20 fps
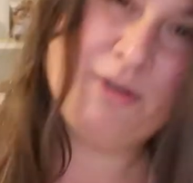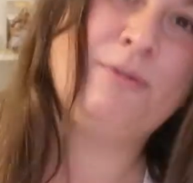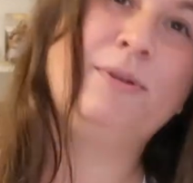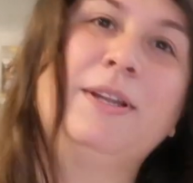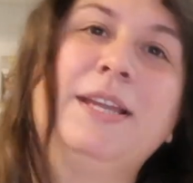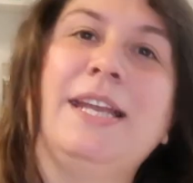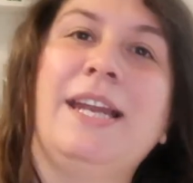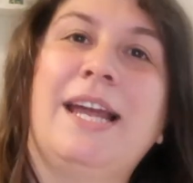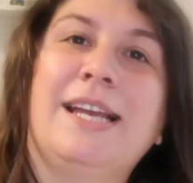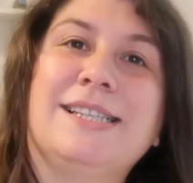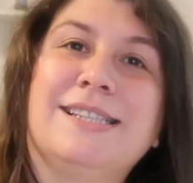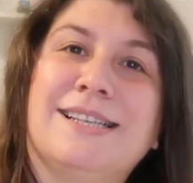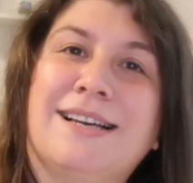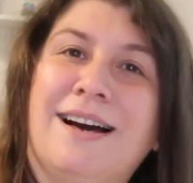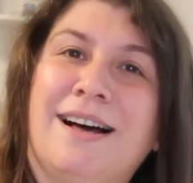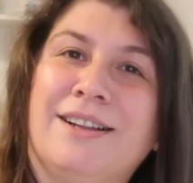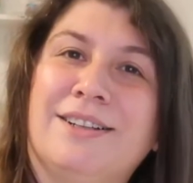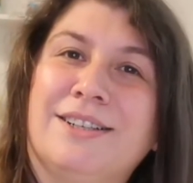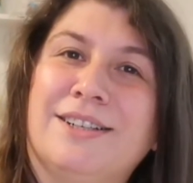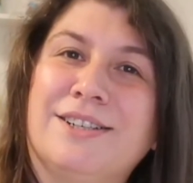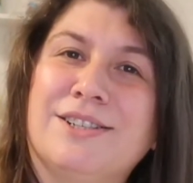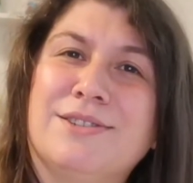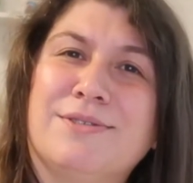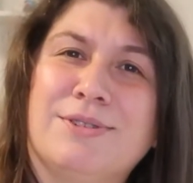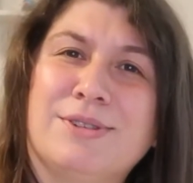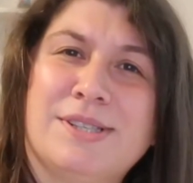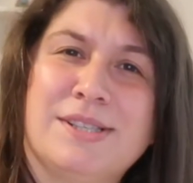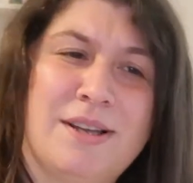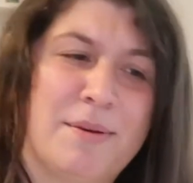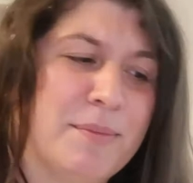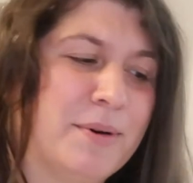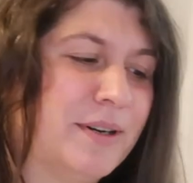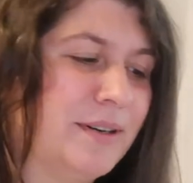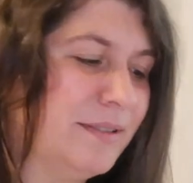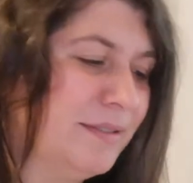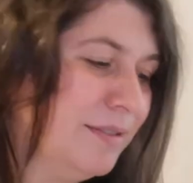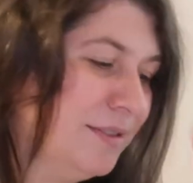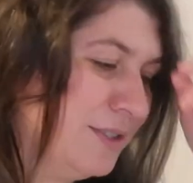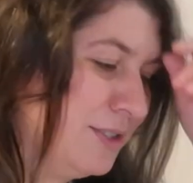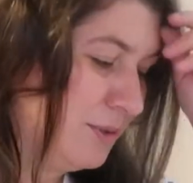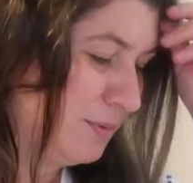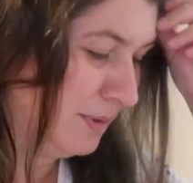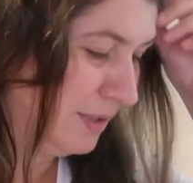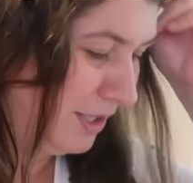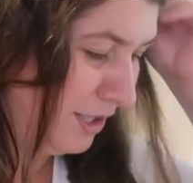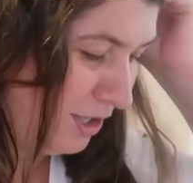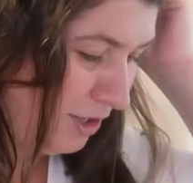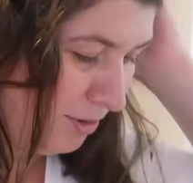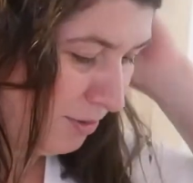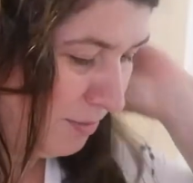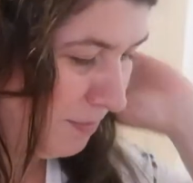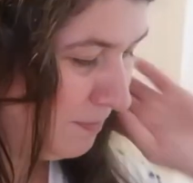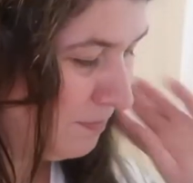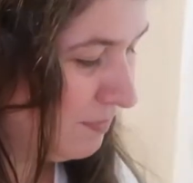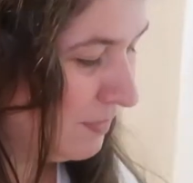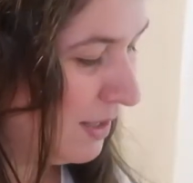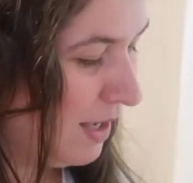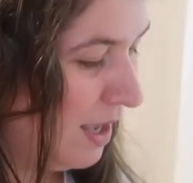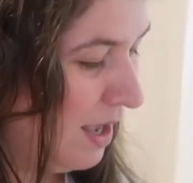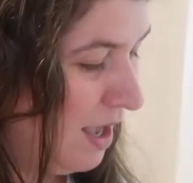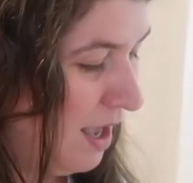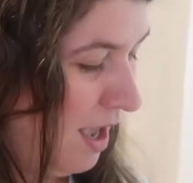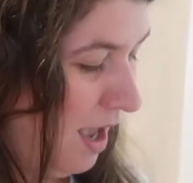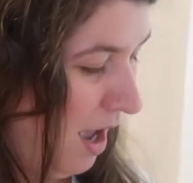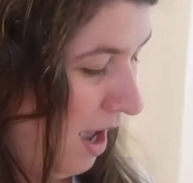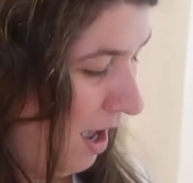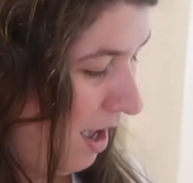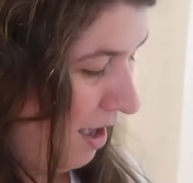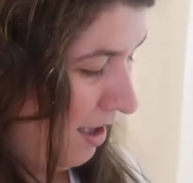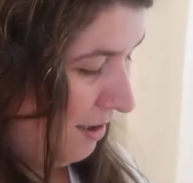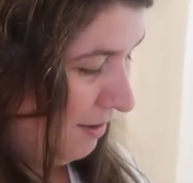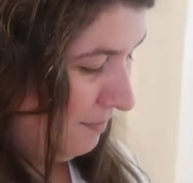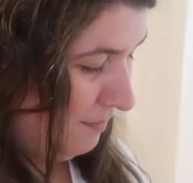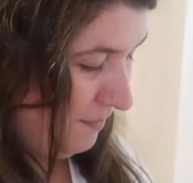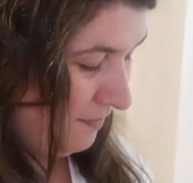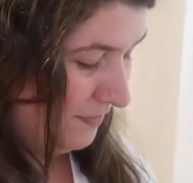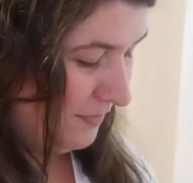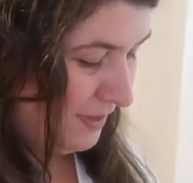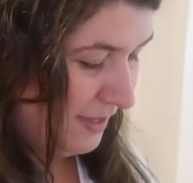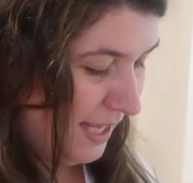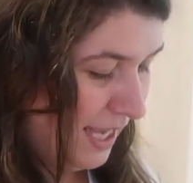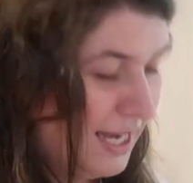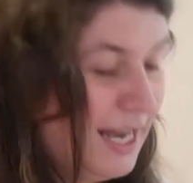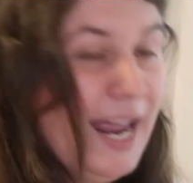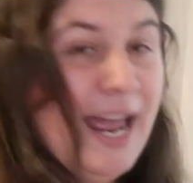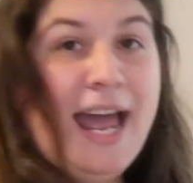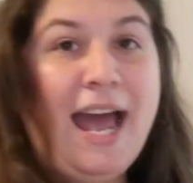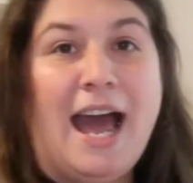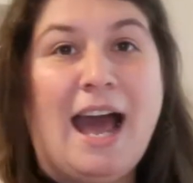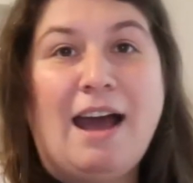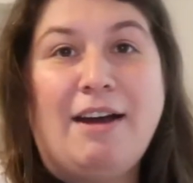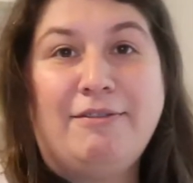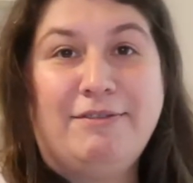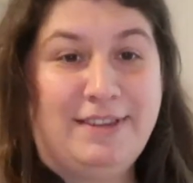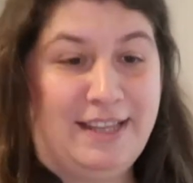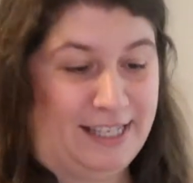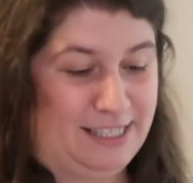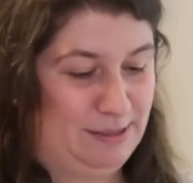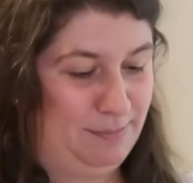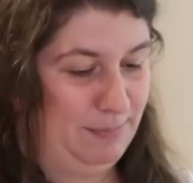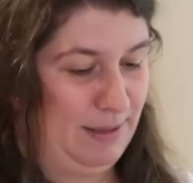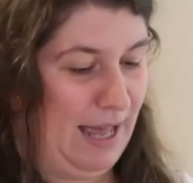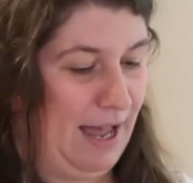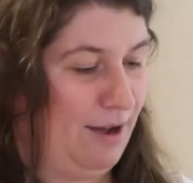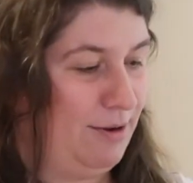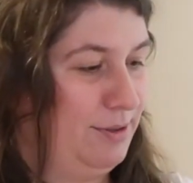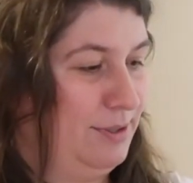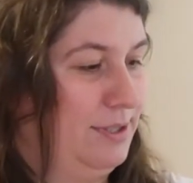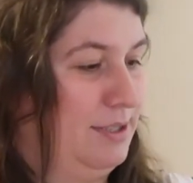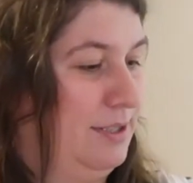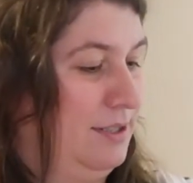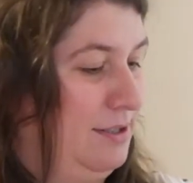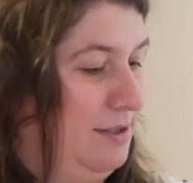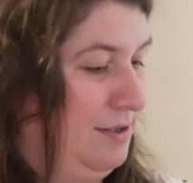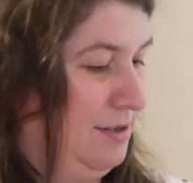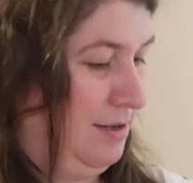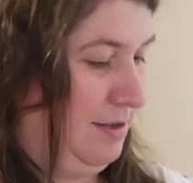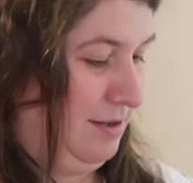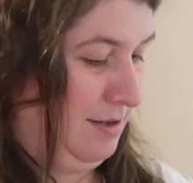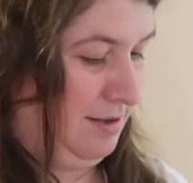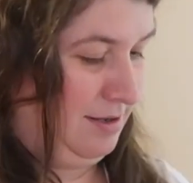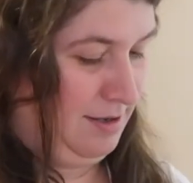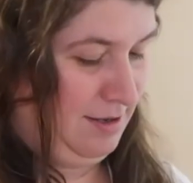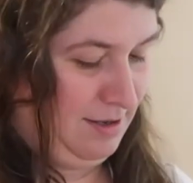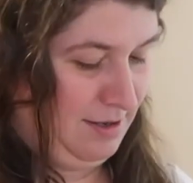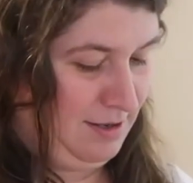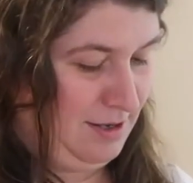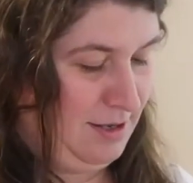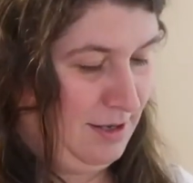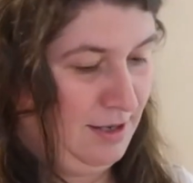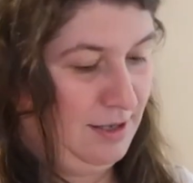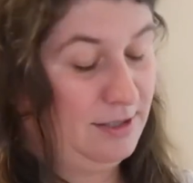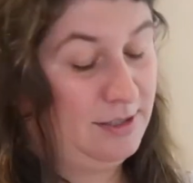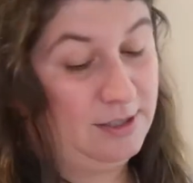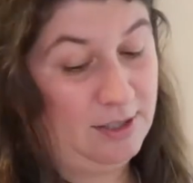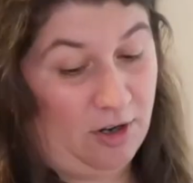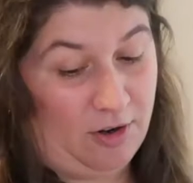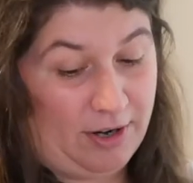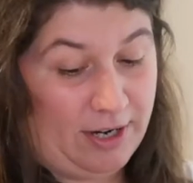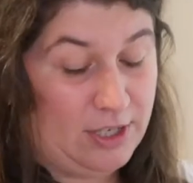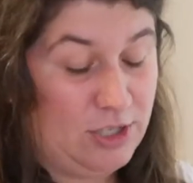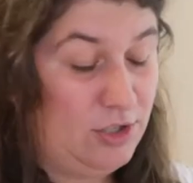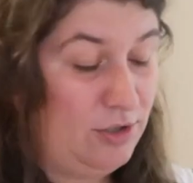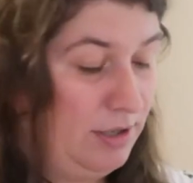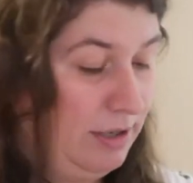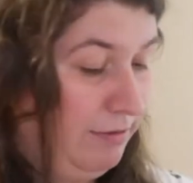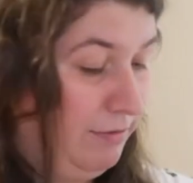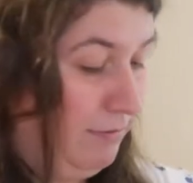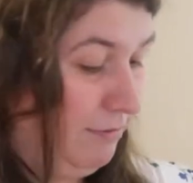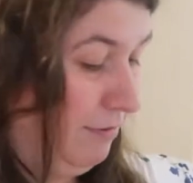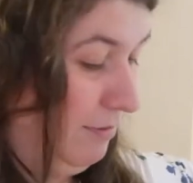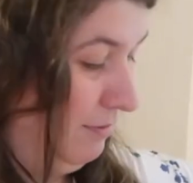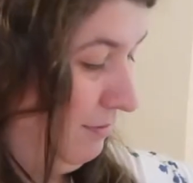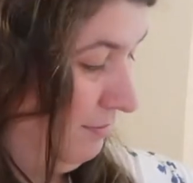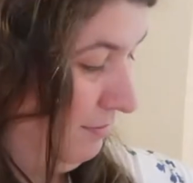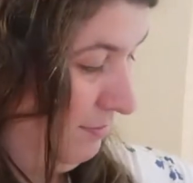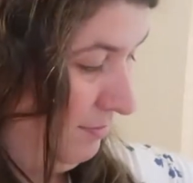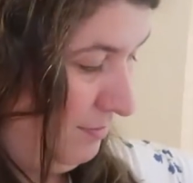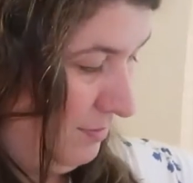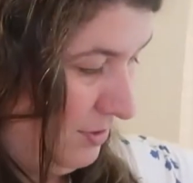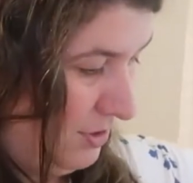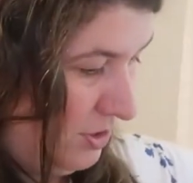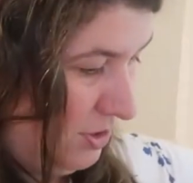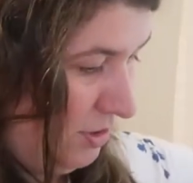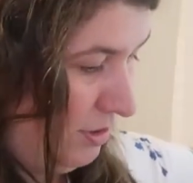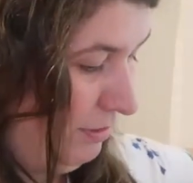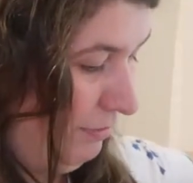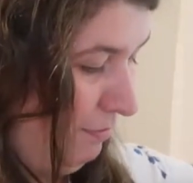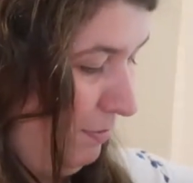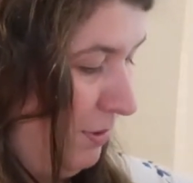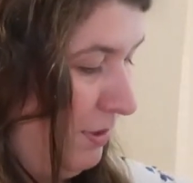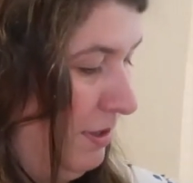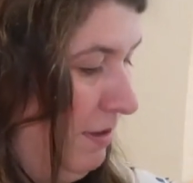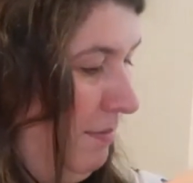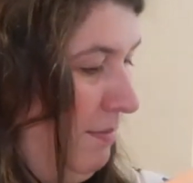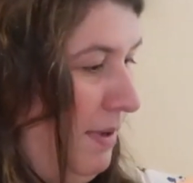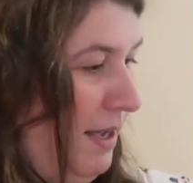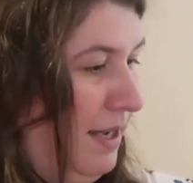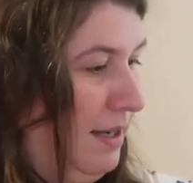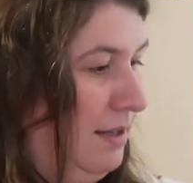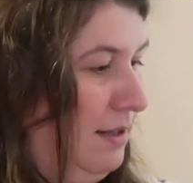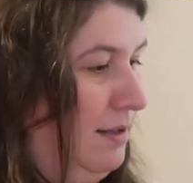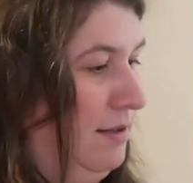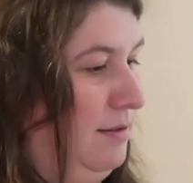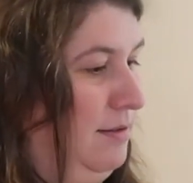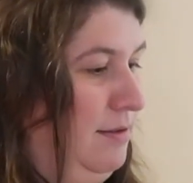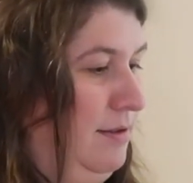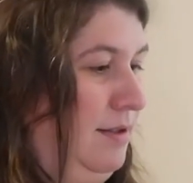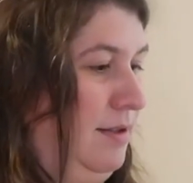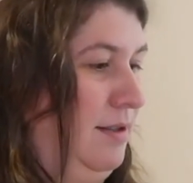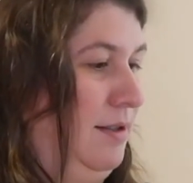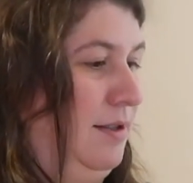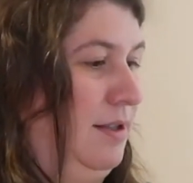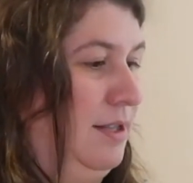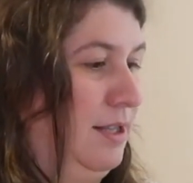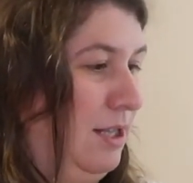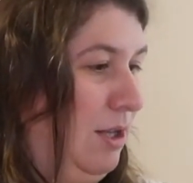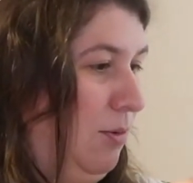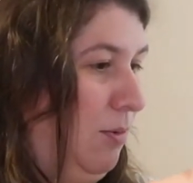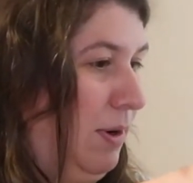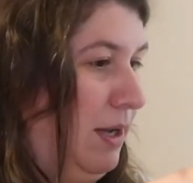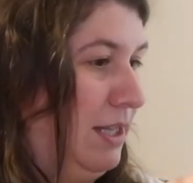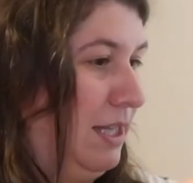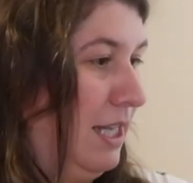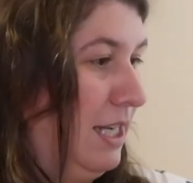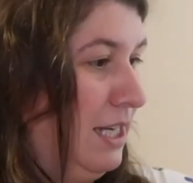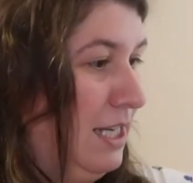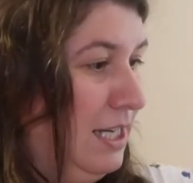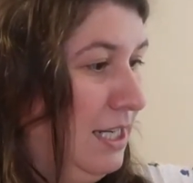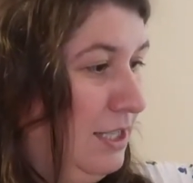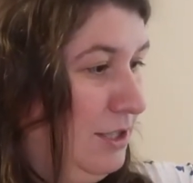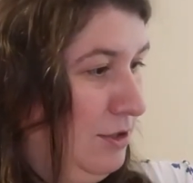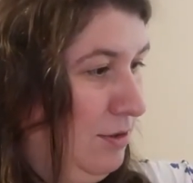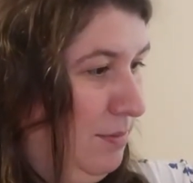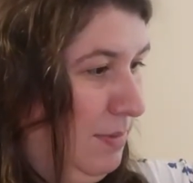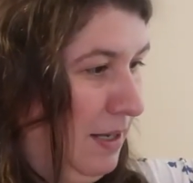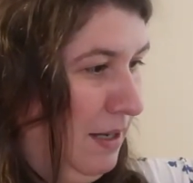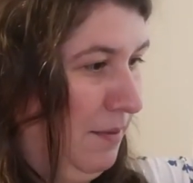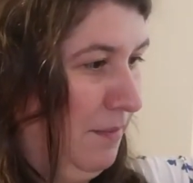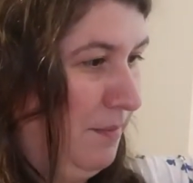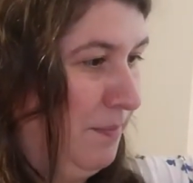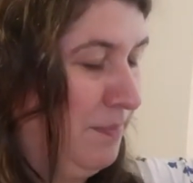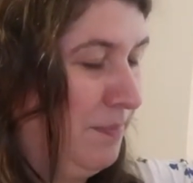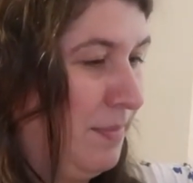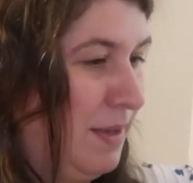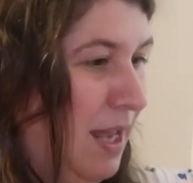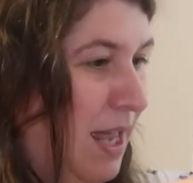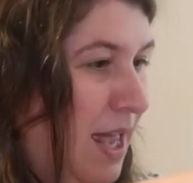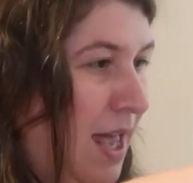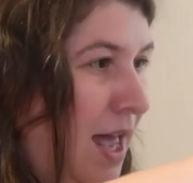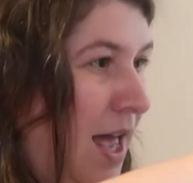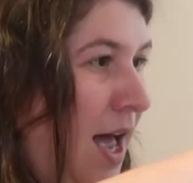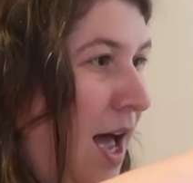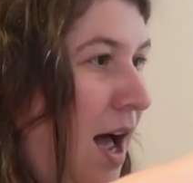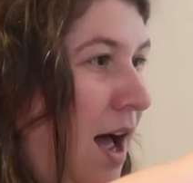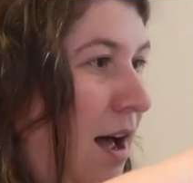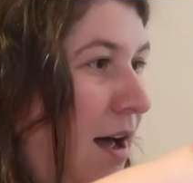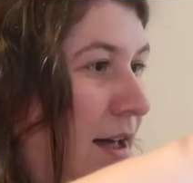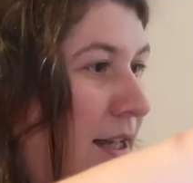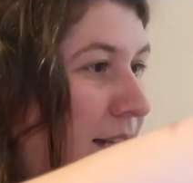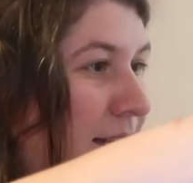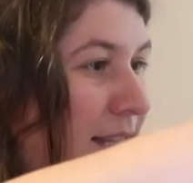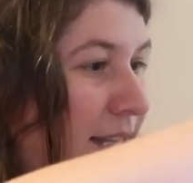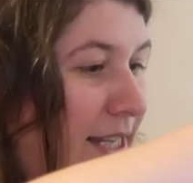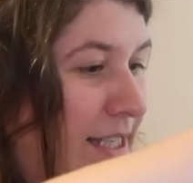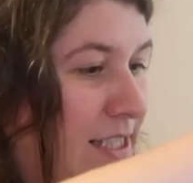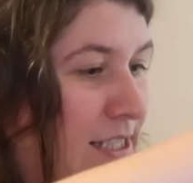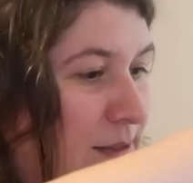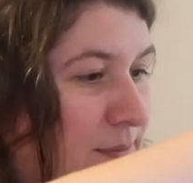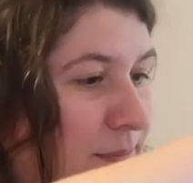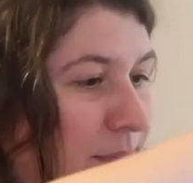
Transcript: really nice colors for summer. It's really cute. Then I have this blouse. Sorry, I should have put them back the way they needed to be. This